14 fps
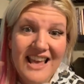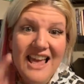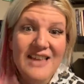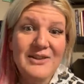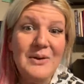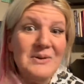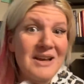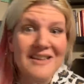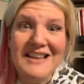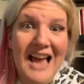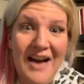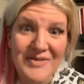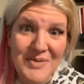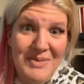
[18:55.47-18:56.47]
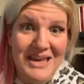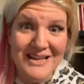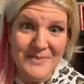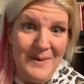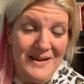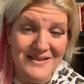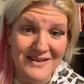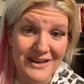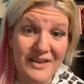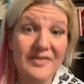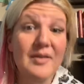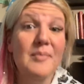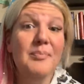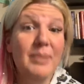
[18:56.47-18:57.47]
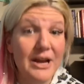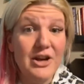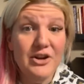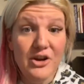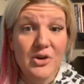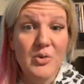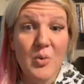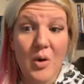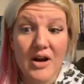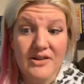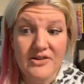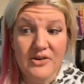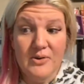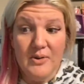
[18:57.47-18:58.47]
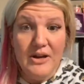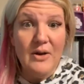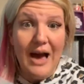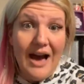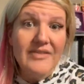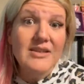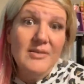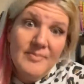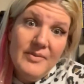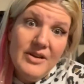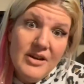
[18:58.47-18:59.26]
So it doesn't have to be expensive, but you have to